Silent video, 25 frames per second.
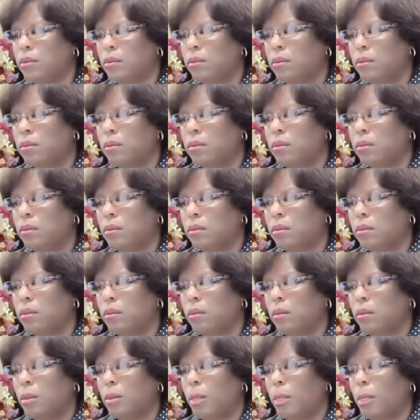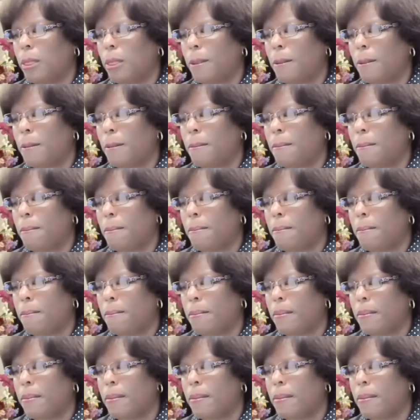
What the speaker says: Nobody speaks.